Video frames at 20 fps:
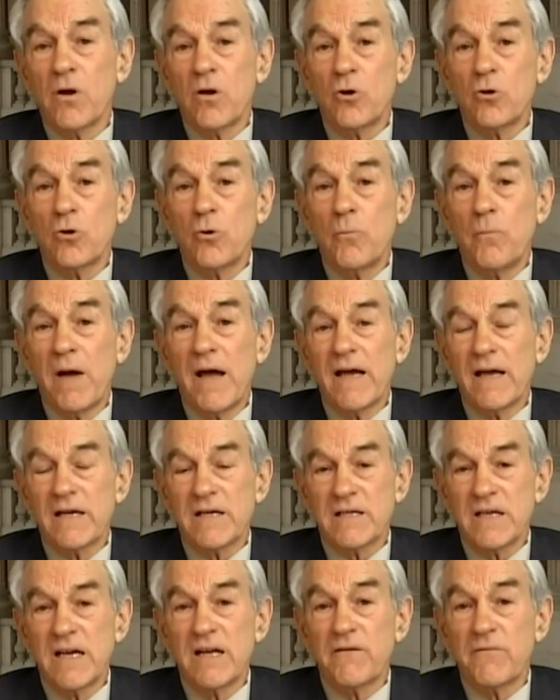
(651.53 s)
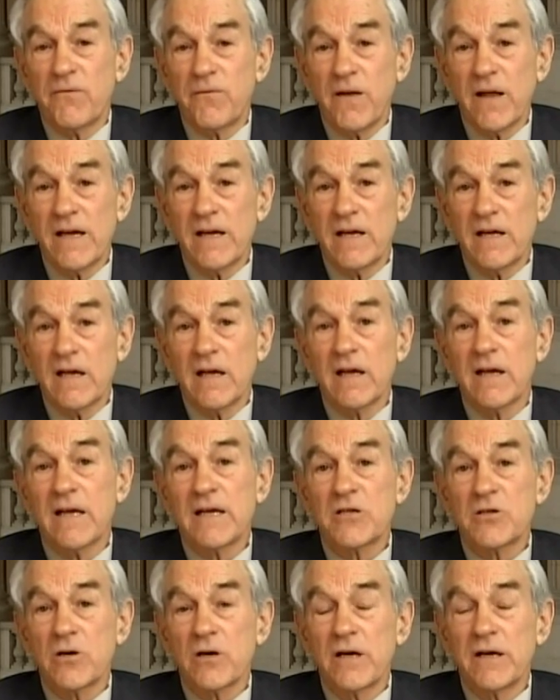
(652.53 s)
local banks inflating, and
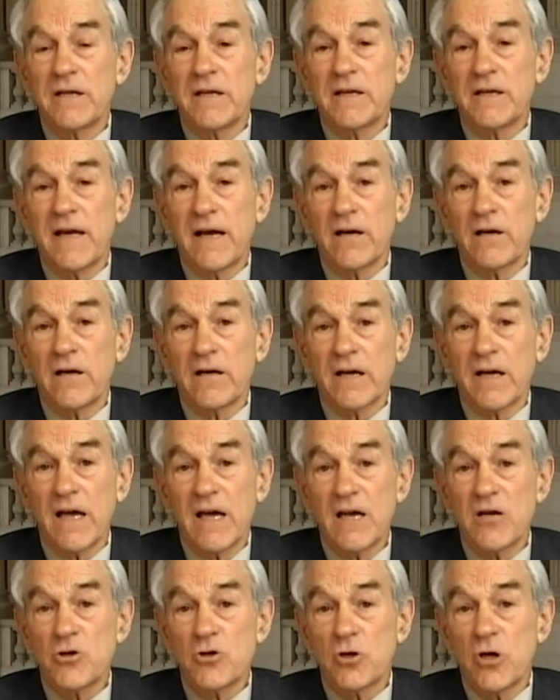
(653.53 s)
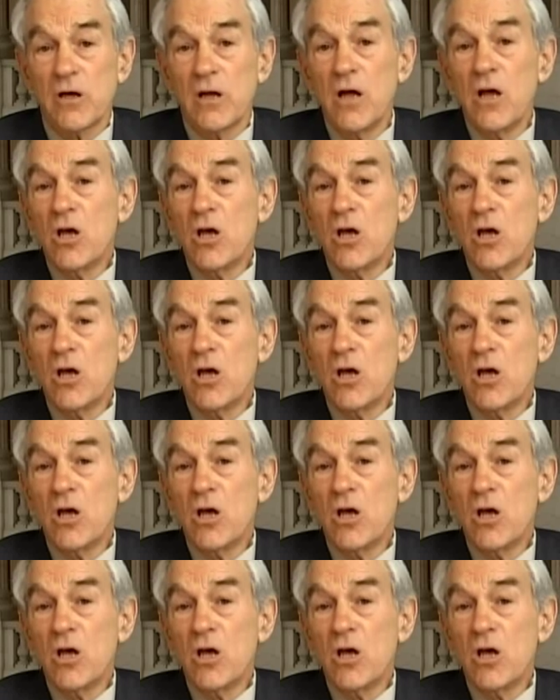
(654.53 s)
they certainly did that on occasion.